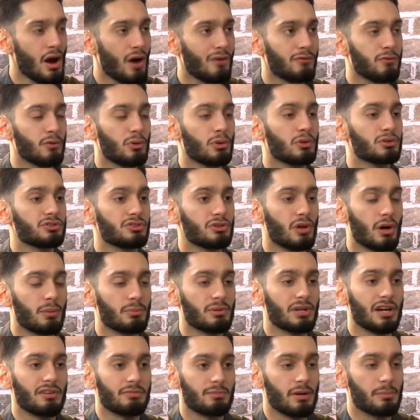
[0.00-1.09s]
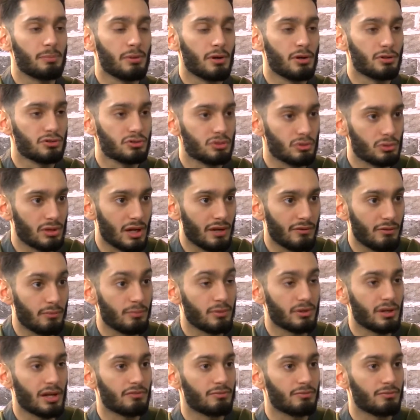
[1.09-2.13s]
Of course, you know, I'm going to have my personal life, I'm going to have